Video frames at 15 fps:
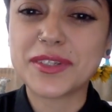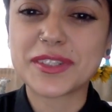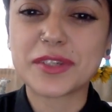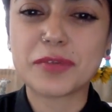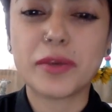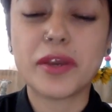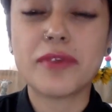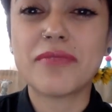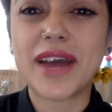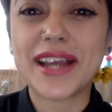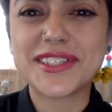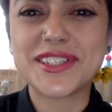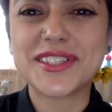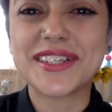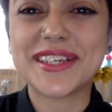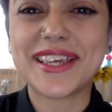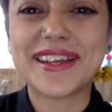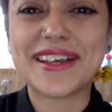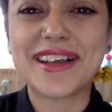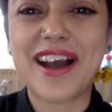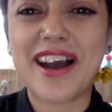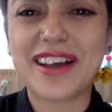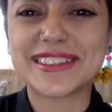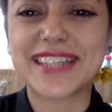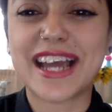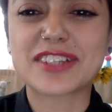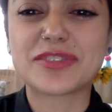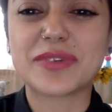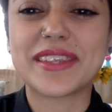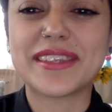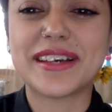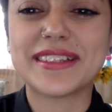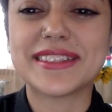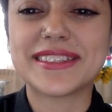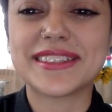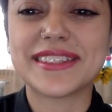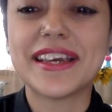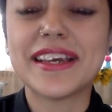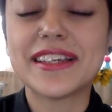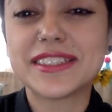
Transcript: so we invite you to get in contact with us